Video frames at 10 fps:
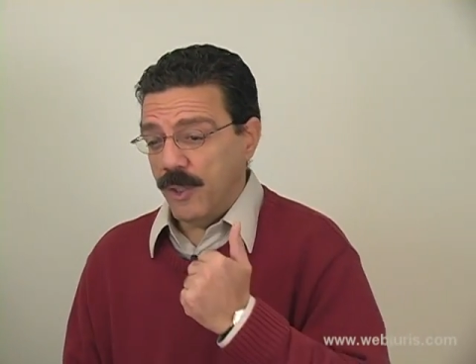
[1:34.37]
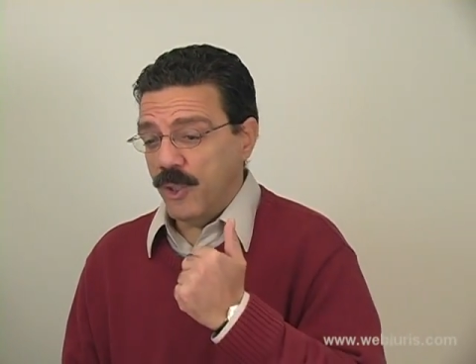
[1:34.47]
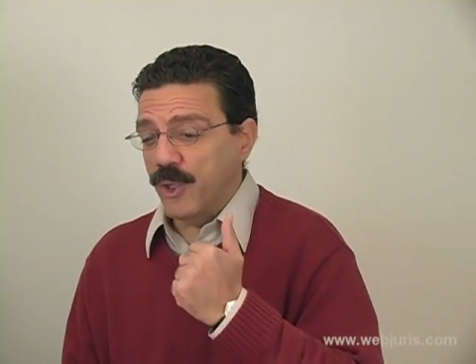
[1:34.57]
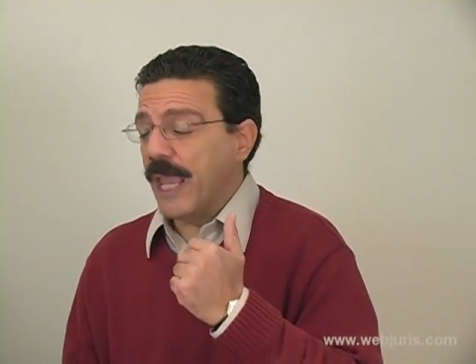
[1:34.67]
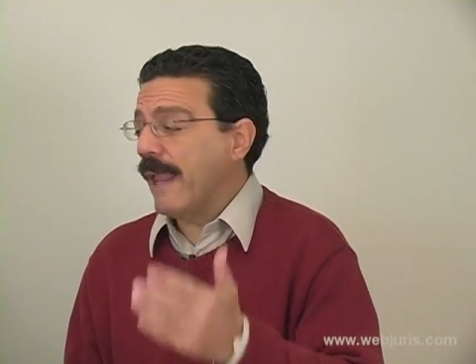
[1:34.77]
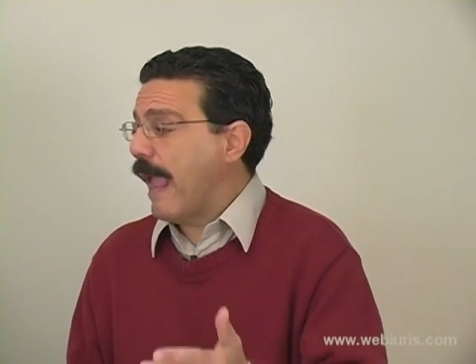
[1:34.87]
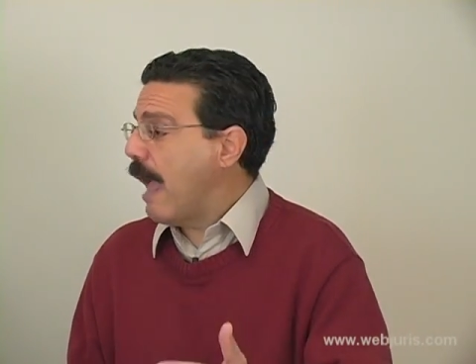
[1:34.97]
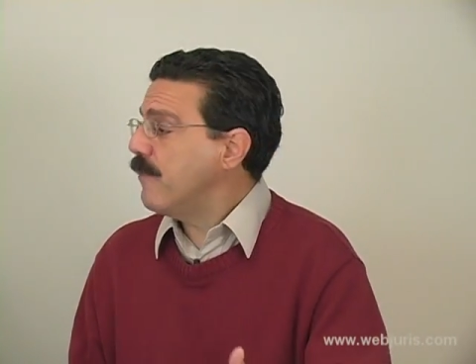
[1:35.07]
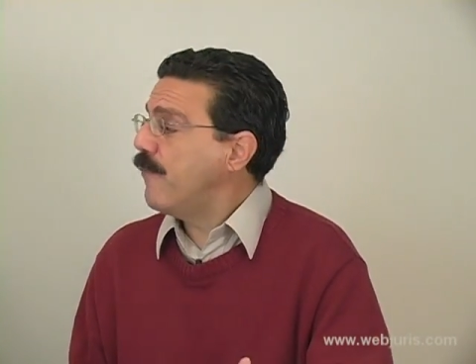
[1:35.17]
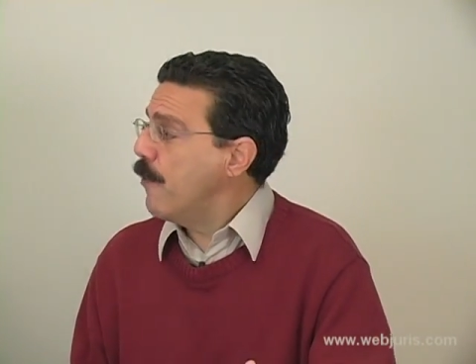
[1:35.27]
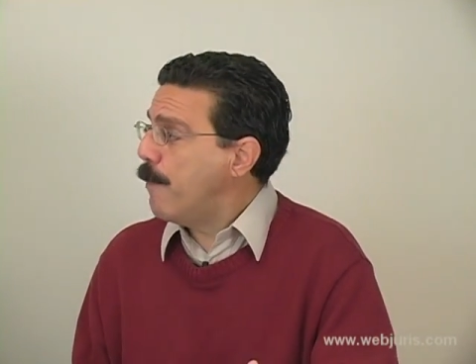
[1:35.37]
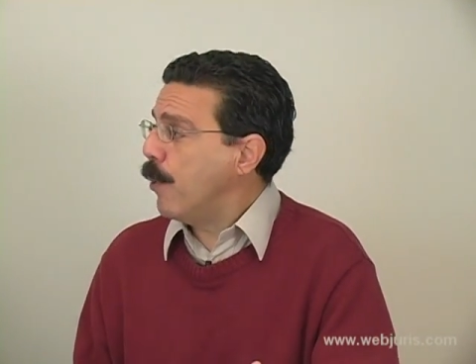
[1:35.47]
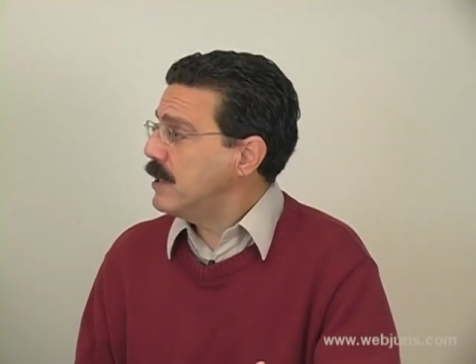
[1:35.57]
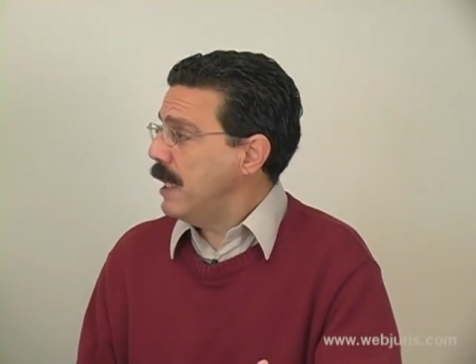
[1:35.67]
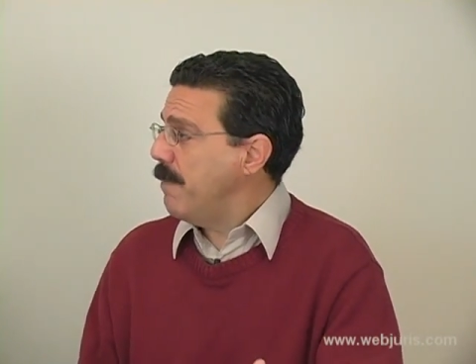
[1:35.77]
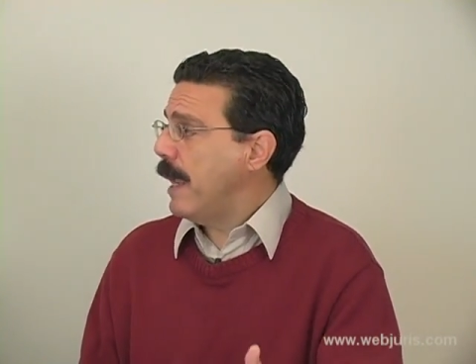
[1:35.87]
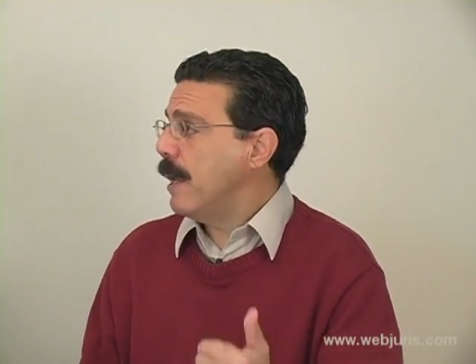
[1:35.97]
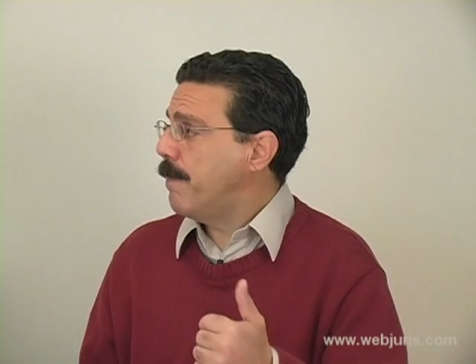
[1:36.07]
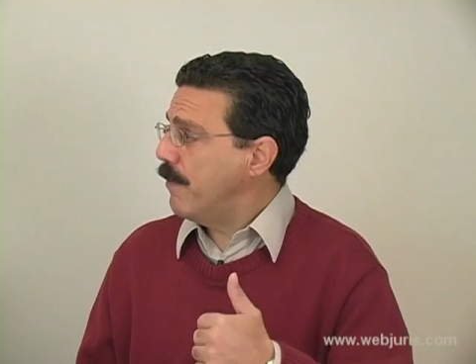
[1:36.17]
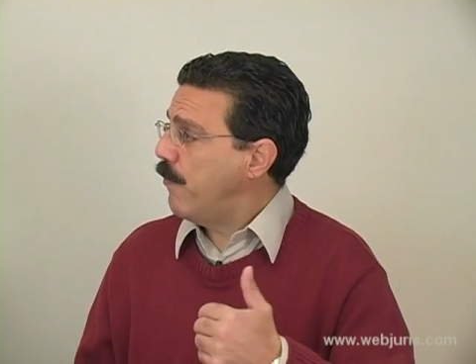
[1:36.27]
you can't have a football team made
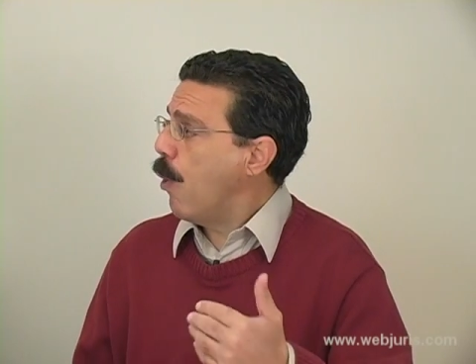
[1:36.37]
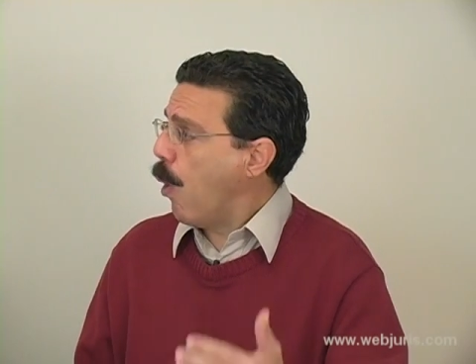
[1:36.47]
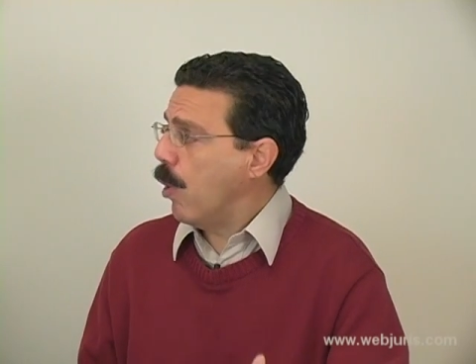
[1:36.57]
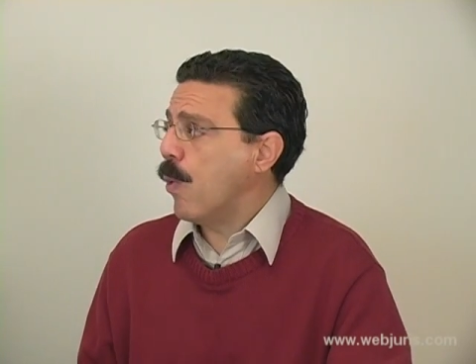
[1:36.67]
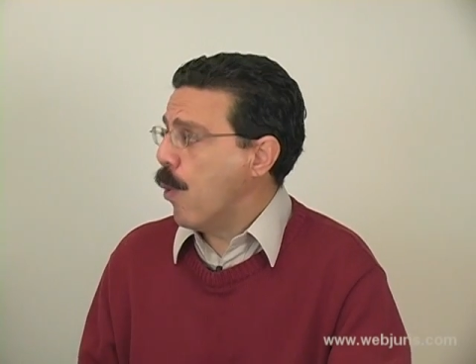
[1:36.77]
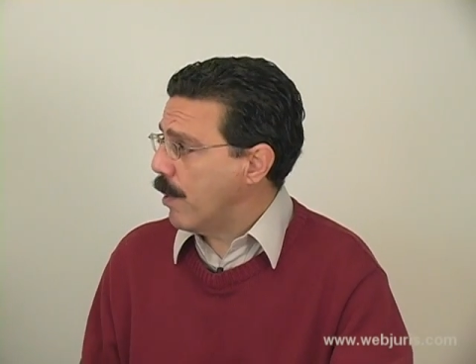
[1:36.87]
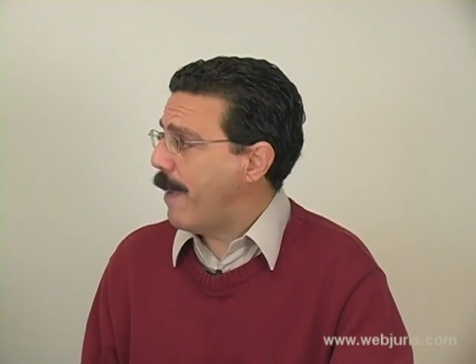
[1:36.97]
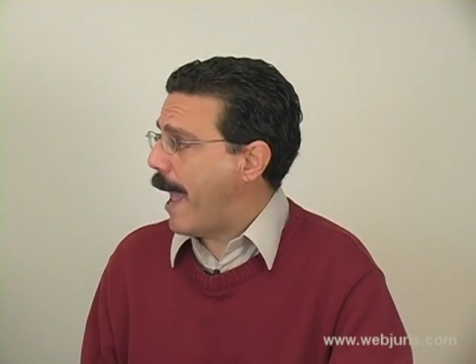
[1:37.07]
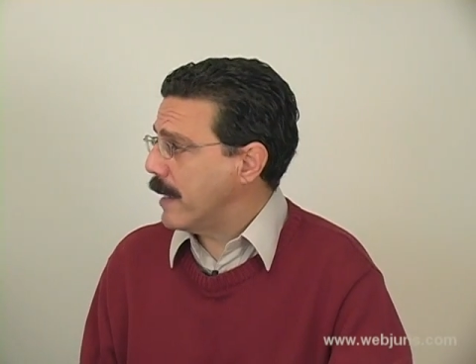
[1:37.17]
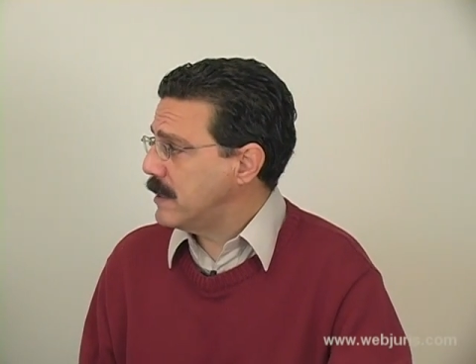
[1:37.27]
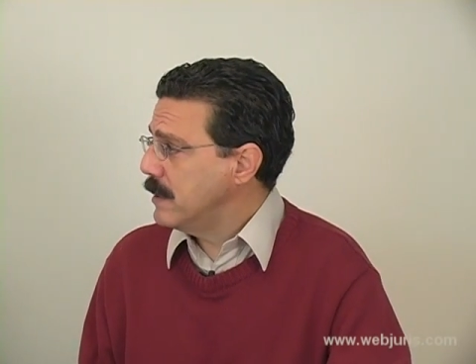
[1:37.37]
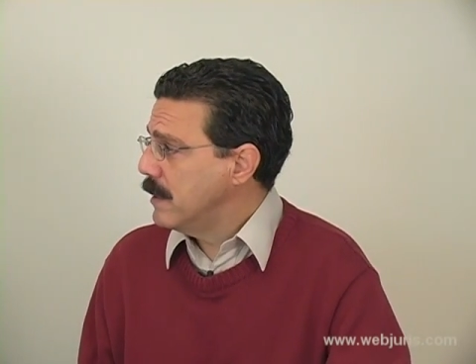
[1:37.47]
up of all quarterbacks.